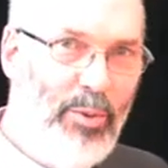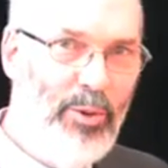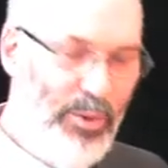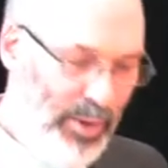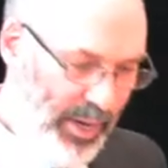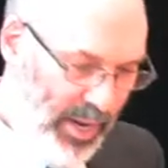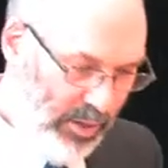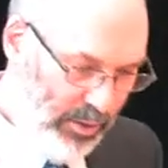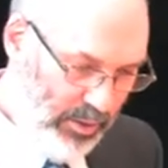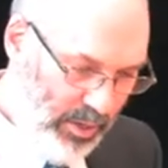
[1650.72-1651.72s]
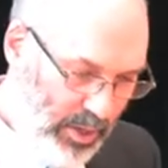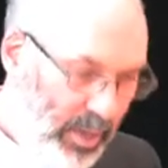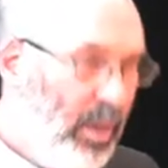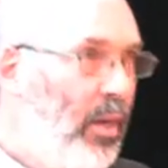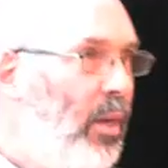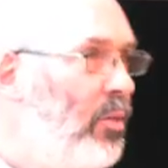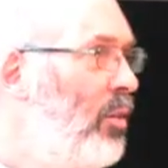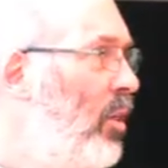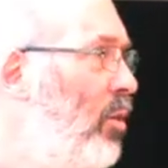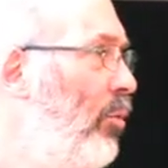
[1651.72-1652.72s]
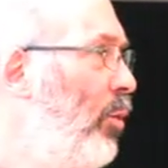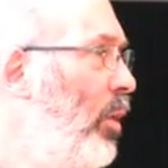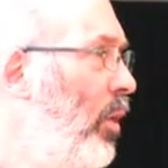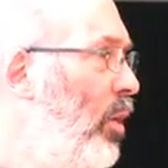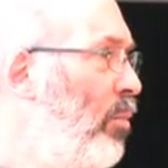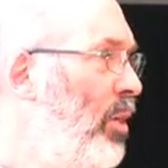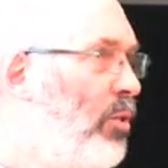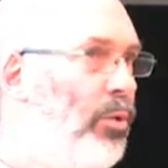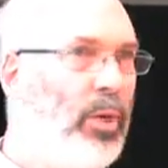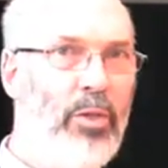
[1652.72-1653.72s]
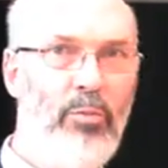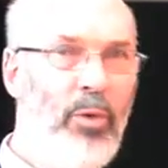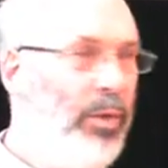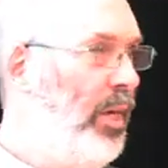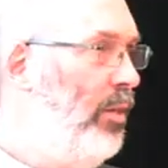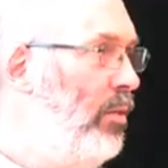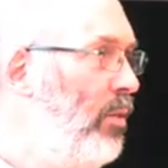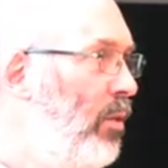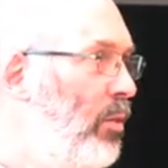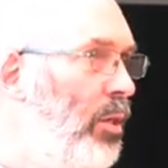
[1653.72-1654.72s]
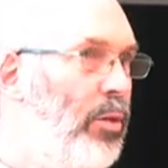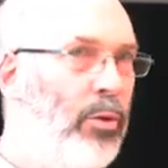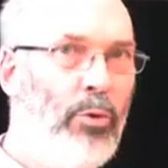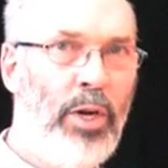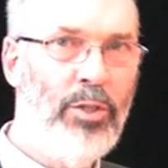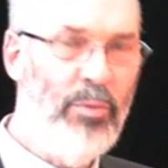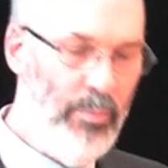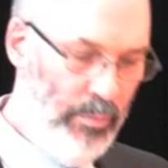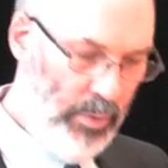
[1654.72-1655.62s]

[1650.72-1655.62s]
edible nuts. Lots and lots of oil, as much oil as walnuts, so you can crush them.